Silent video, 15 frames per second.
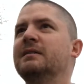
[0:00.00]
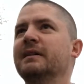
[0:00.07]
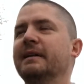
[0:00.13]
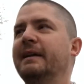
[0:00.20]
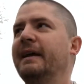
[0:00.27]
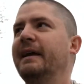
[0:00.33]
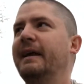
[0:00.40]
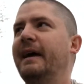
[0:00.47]

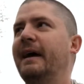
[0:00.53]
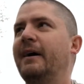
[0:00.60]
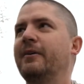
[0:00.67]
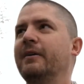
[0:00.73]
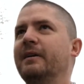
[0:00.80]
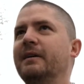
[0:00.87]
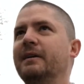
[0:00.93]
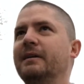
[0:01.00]
get out
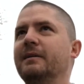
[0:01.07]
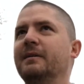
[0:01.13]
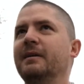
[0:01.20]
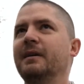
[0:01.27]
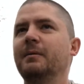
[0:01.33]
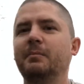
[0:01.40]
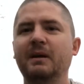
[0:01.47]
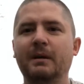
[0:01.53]

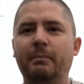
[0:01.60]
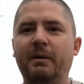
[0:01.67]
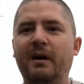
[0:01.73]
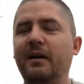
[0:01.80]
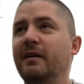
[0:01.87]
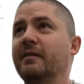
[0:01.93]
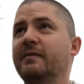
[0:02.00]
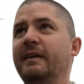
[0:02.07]
and be a
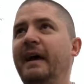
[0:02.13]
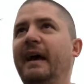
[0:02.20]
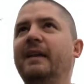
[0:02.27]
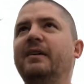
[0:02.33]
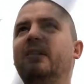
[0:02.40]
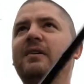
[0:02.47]
part of that.